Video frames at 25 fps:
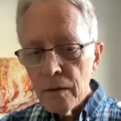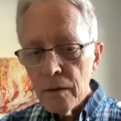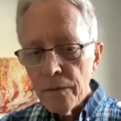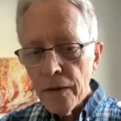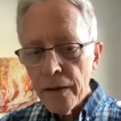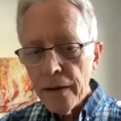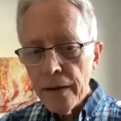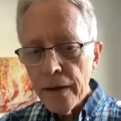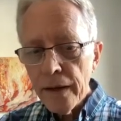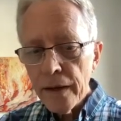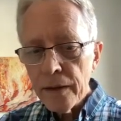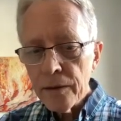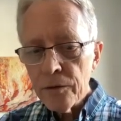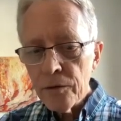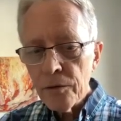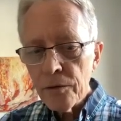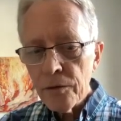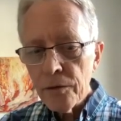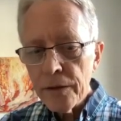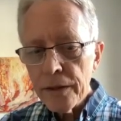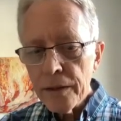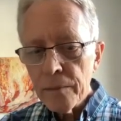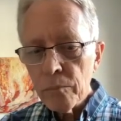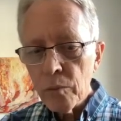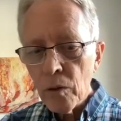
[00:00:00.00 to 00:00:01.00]
It had
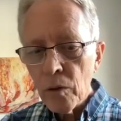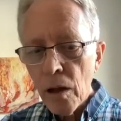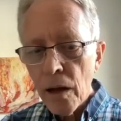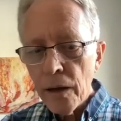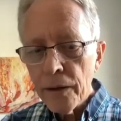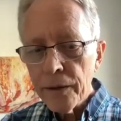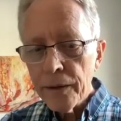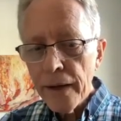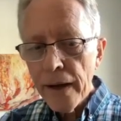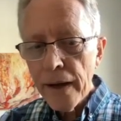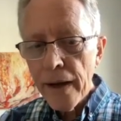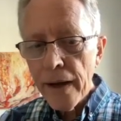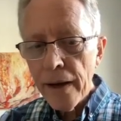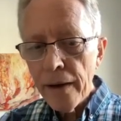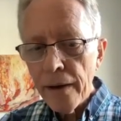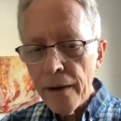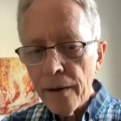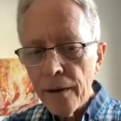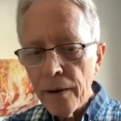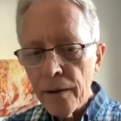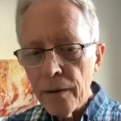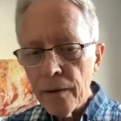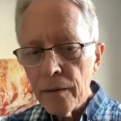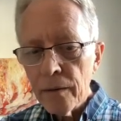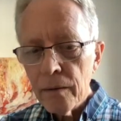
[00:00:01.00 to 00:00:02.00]
dirty blonde
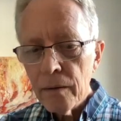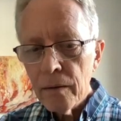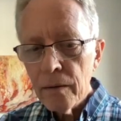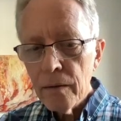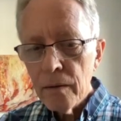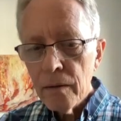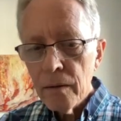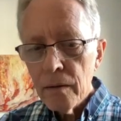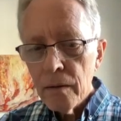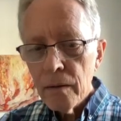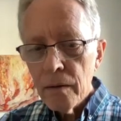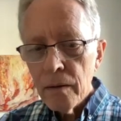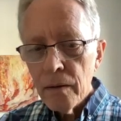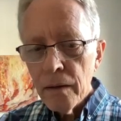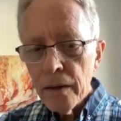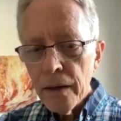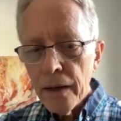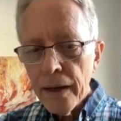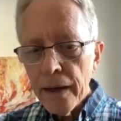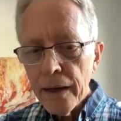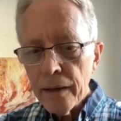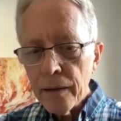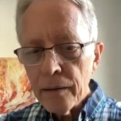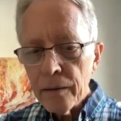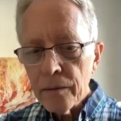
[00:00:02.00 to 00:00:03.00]
hair
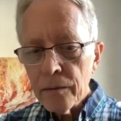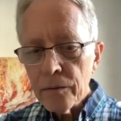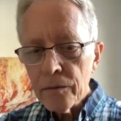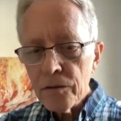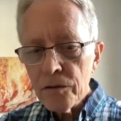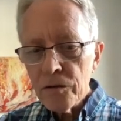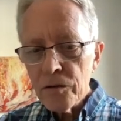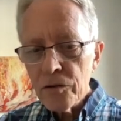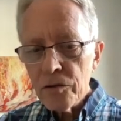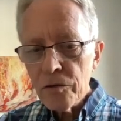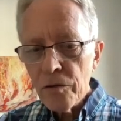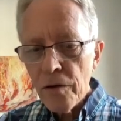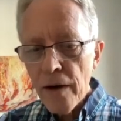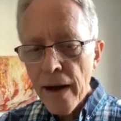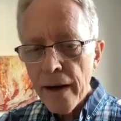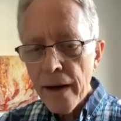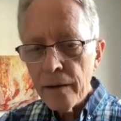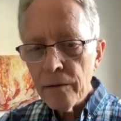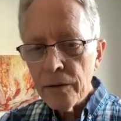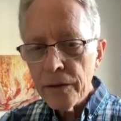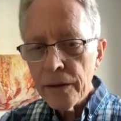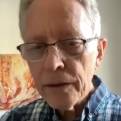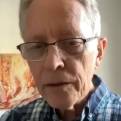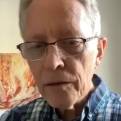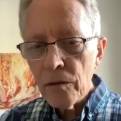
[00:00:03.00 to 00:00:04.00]
and
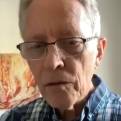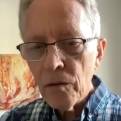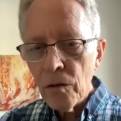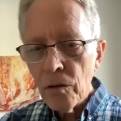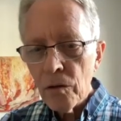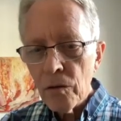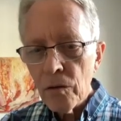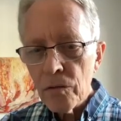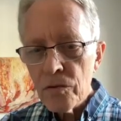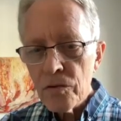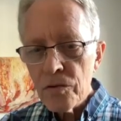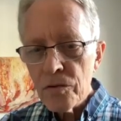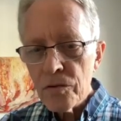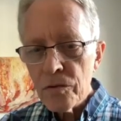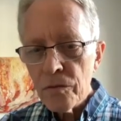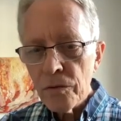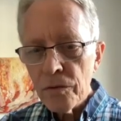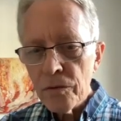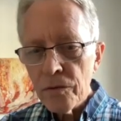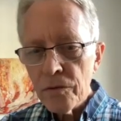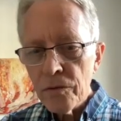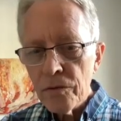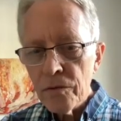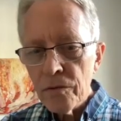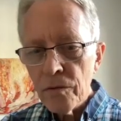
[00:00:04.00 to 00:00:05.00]
scraggly clothes. There
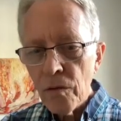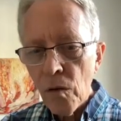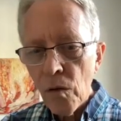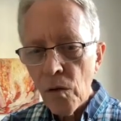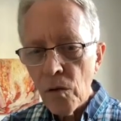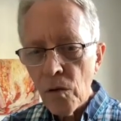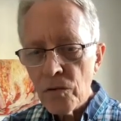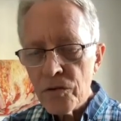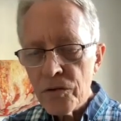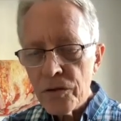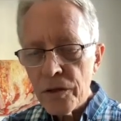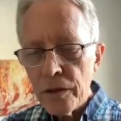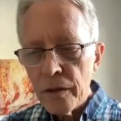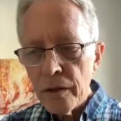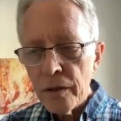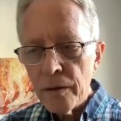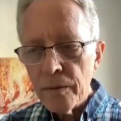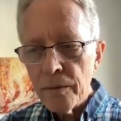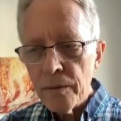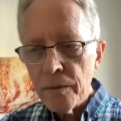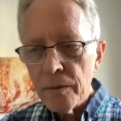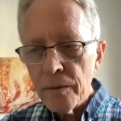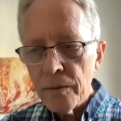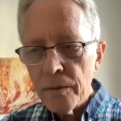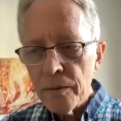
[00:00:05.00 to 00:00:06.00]
was holes in
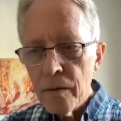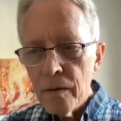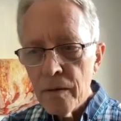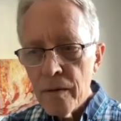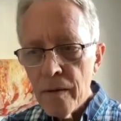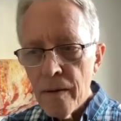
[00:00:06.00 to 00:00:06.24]
them